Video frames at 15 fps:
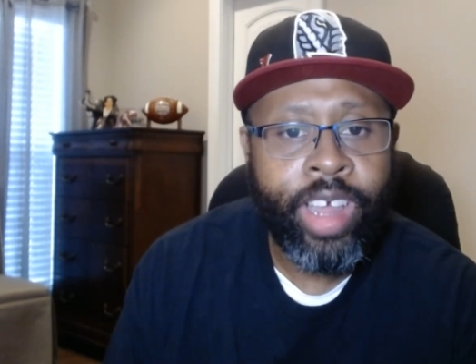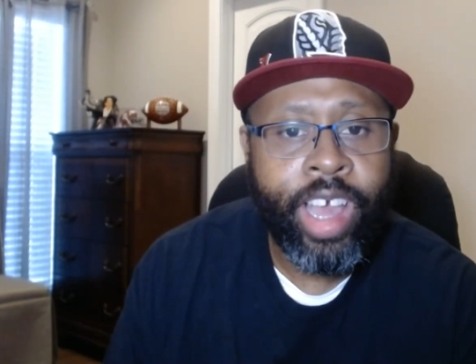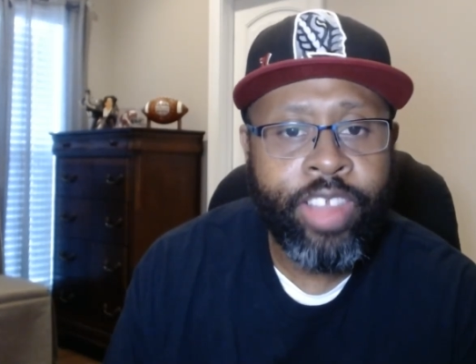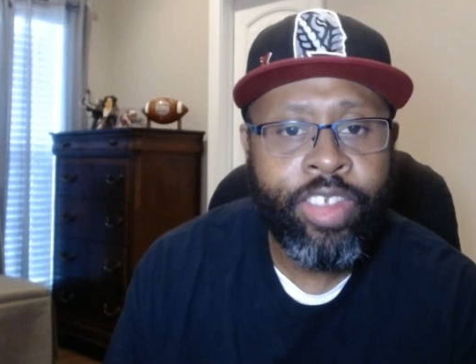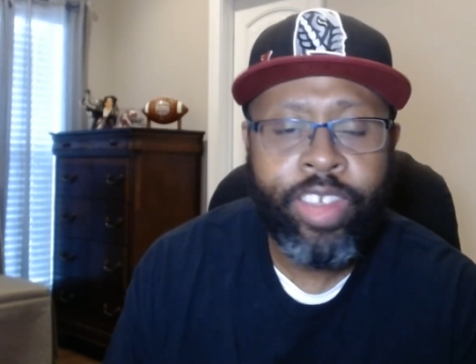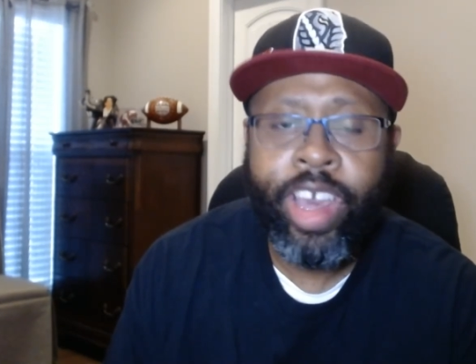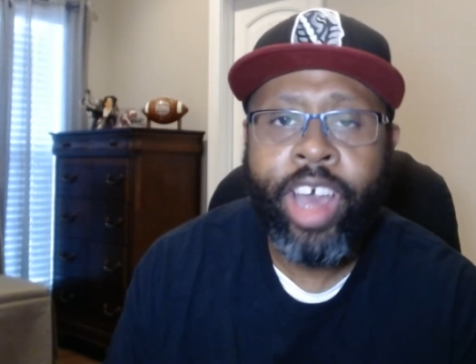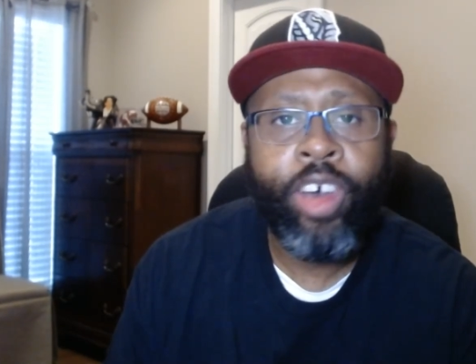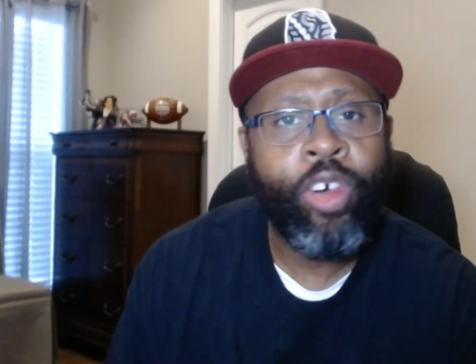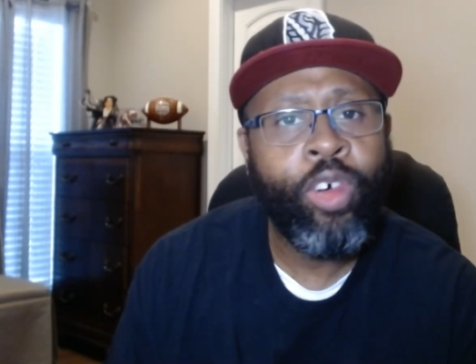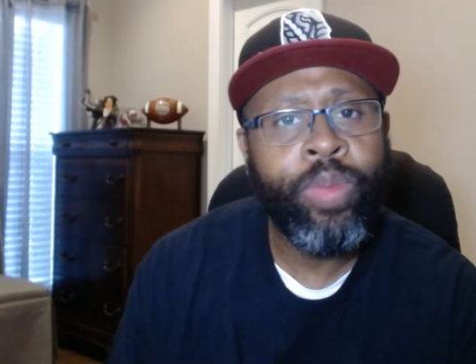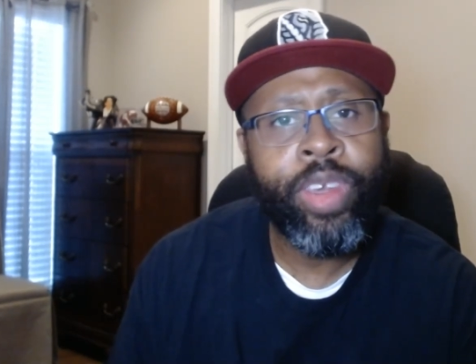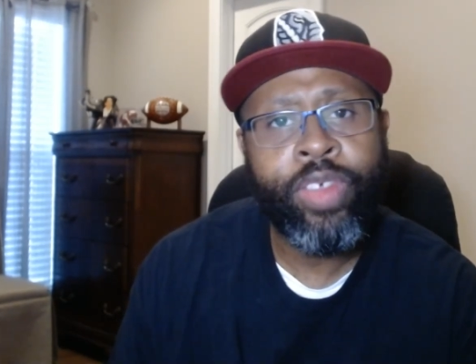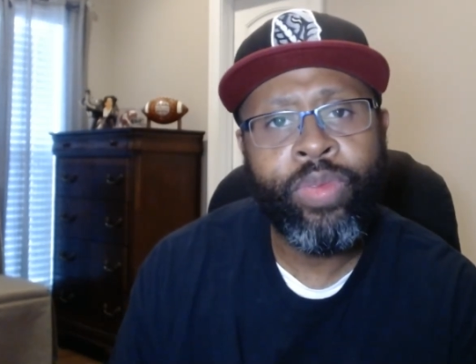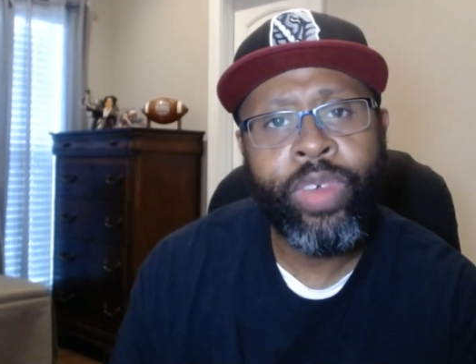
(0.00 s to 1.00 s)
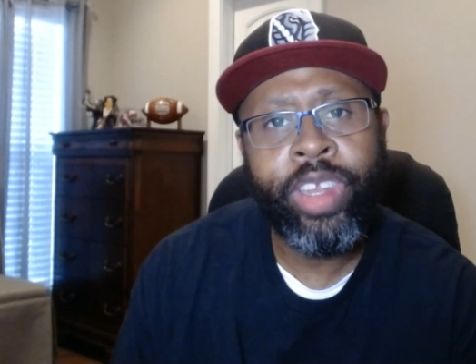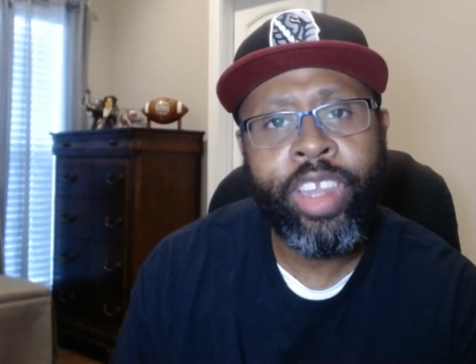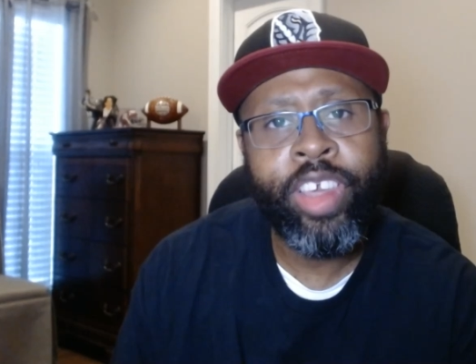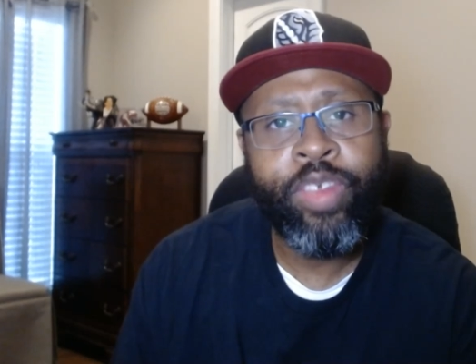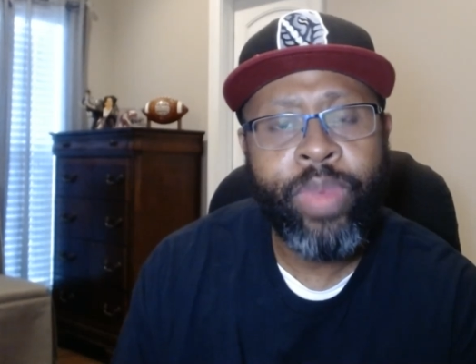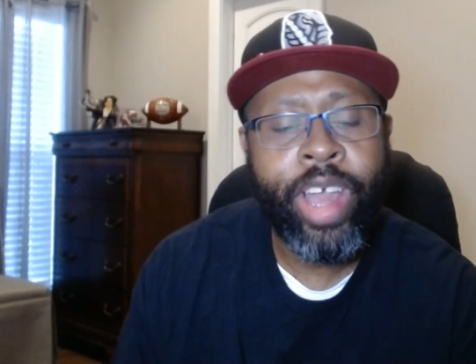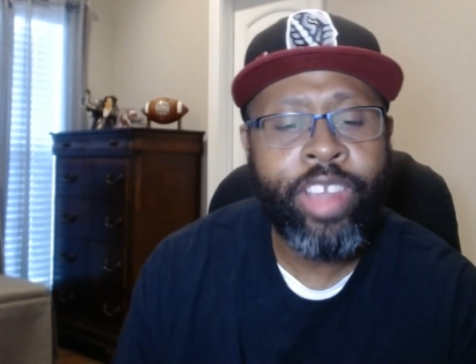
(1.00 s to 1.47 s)
I just got Ole Miss win
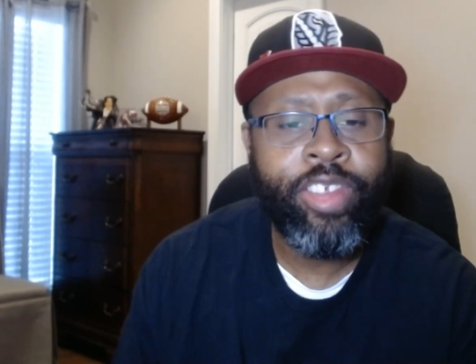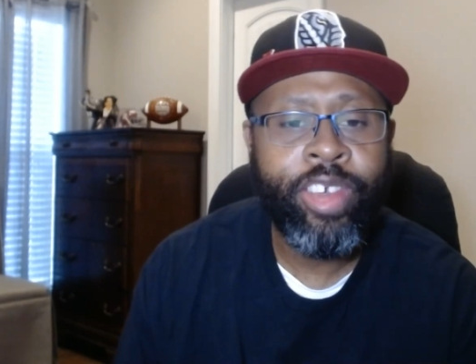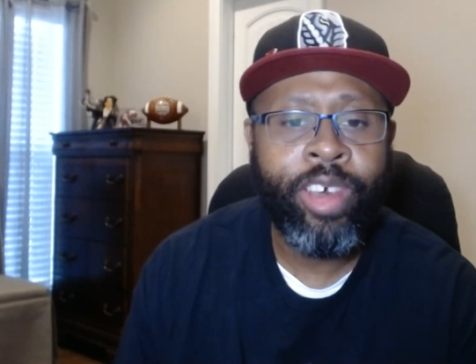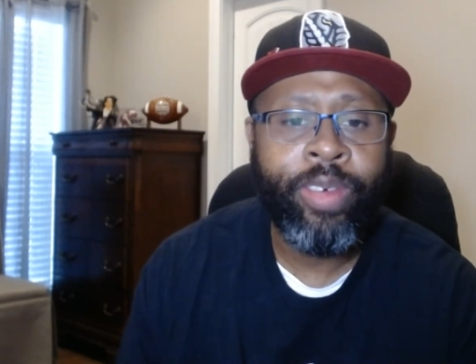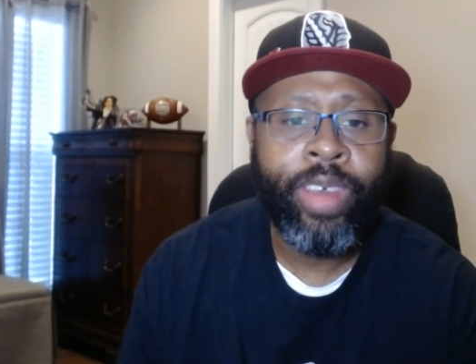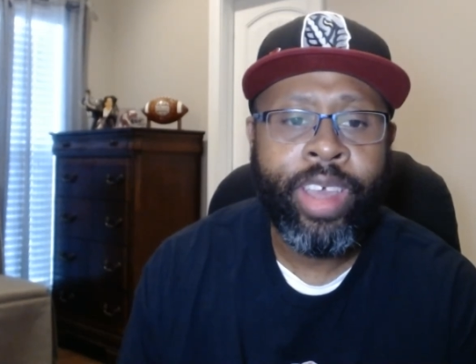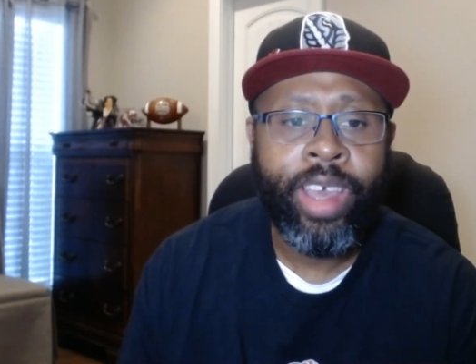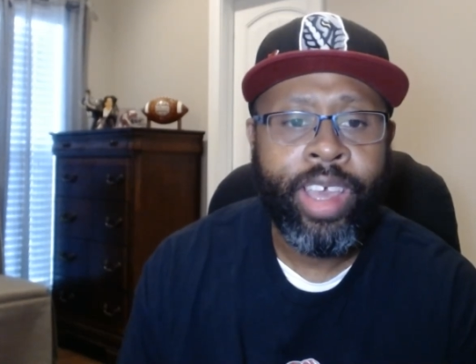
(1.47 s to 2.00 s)
this matchup.